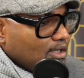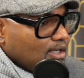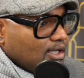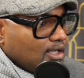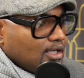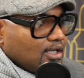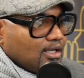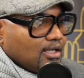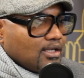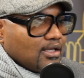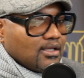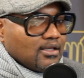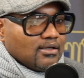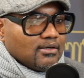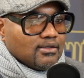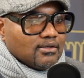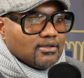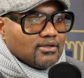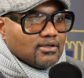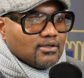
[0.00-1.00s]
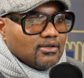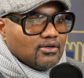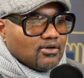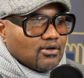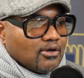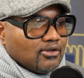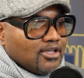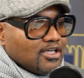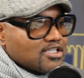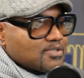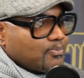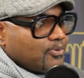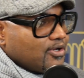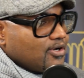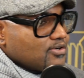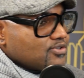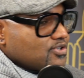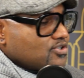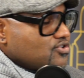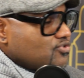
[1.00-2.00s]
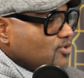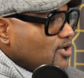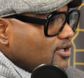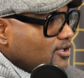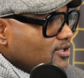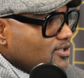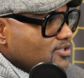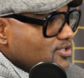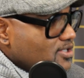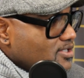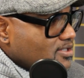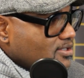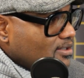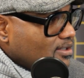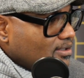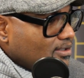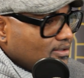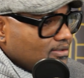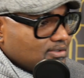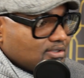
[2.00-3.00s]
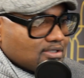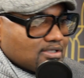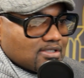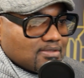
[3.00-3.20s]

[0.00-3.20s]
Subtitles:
and his players are struggling just to